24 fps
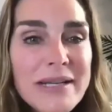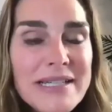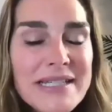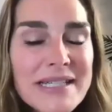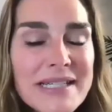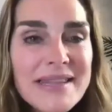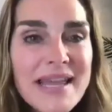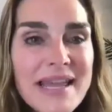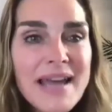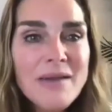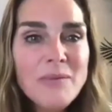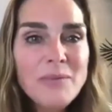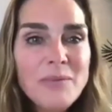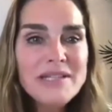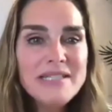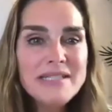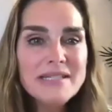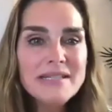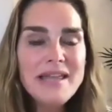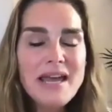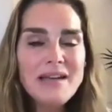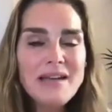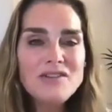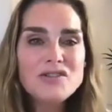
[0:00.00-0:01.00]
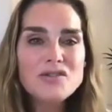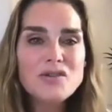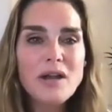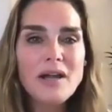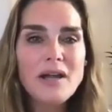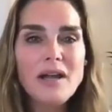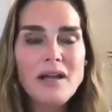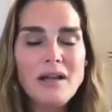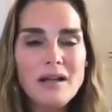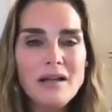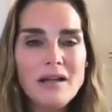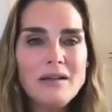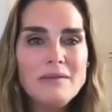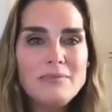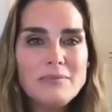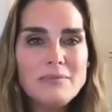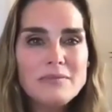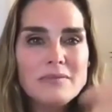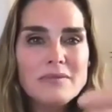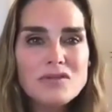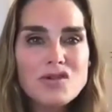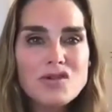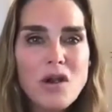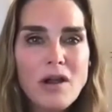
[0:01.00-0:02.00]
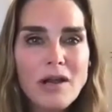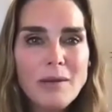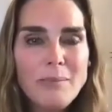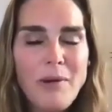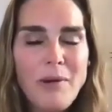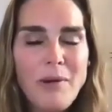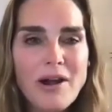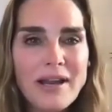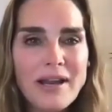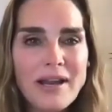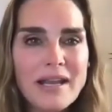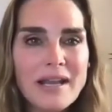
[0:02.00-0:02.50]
we did that. We did that drawing party.